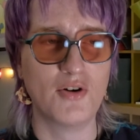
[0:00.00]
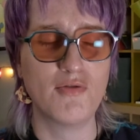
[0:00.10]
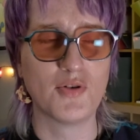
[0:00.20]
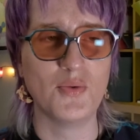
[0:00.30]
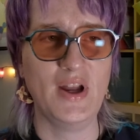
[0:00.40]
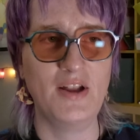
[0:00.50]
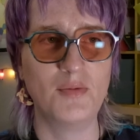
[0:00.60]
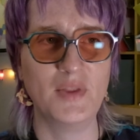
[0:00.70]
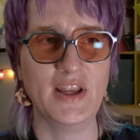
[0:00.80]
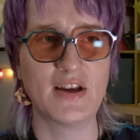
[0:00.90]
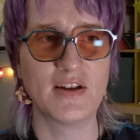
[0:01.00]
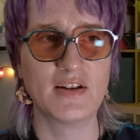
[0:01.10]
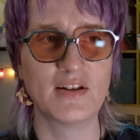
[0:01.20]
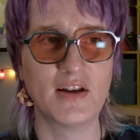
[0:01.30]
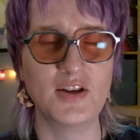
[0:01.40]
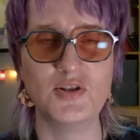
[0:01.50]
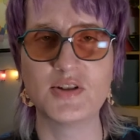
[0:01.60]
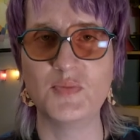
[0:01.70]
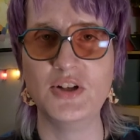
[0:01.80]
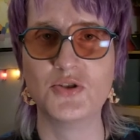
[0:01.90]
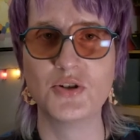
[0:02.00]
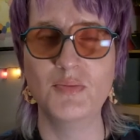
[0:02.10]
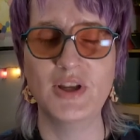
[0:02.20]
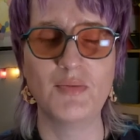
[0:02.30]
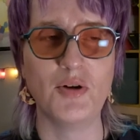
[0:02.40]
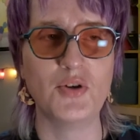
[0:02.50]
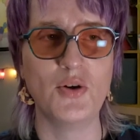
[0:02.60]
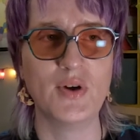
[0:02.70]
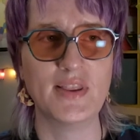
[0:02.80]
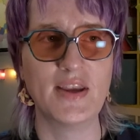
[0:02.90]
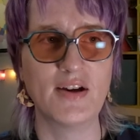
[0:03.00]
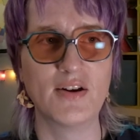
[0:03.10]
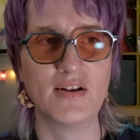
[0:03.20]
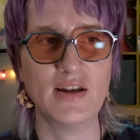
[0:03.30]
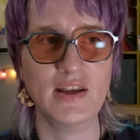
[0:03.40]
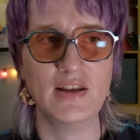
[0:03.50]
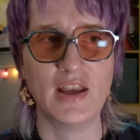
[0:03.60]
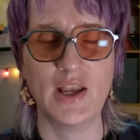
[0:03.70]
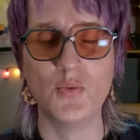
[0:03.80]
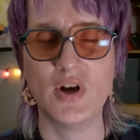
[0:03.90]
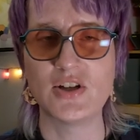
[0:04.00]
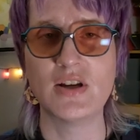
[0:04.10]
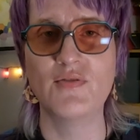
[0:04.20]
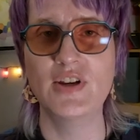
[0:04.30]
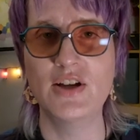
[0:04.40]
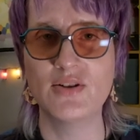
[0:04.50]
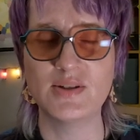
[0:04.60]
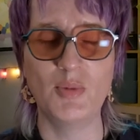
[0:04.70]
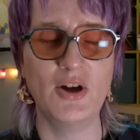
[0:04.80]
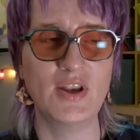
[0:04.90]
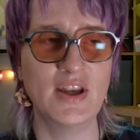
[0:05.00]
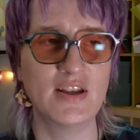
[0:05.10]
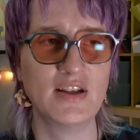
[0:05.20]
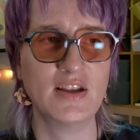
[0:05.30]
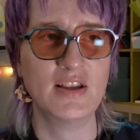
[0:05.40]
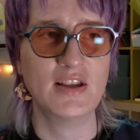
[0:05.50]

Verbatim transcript: overwhelmed. Like I'd just been dreaming about going there and watching videos about it.